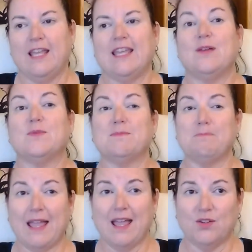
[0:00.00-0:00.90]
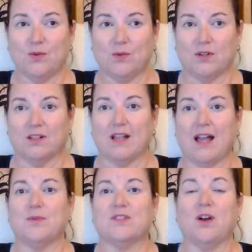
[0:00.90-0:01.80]
It was manual. I
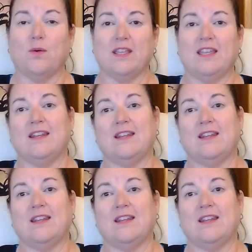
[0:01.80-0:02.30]
was going in